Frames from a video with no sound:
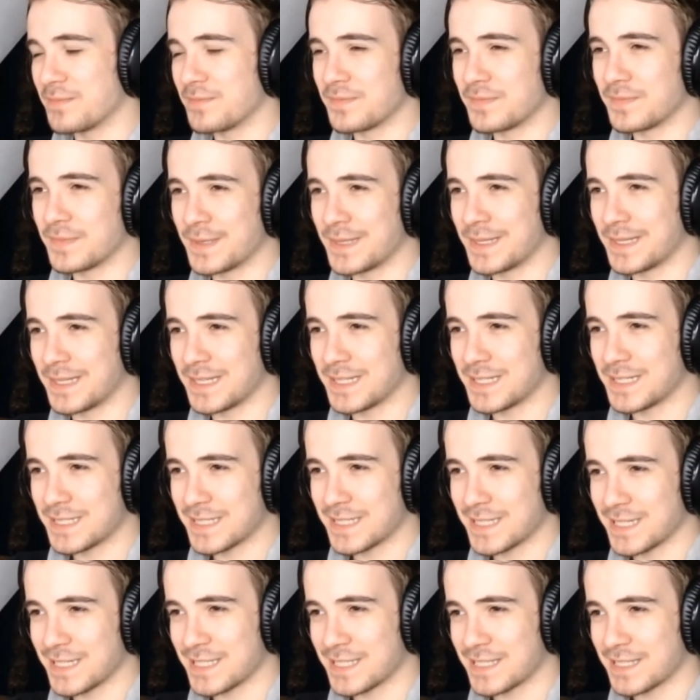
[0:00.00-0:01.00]
and it's
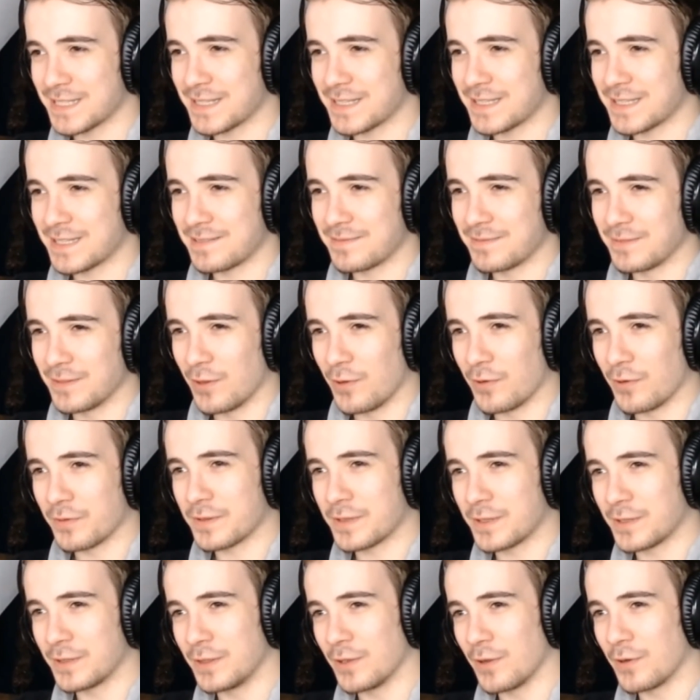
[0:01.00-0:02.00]
just not
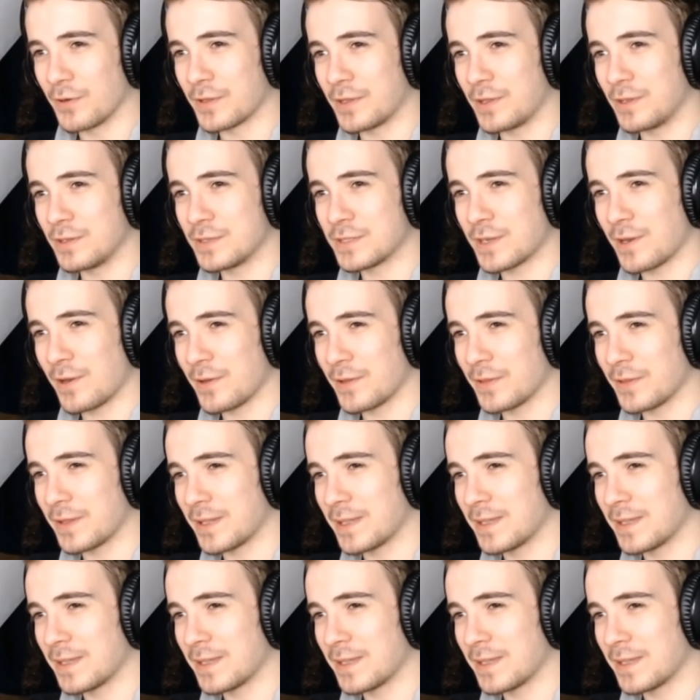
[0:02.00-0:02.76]
good currently,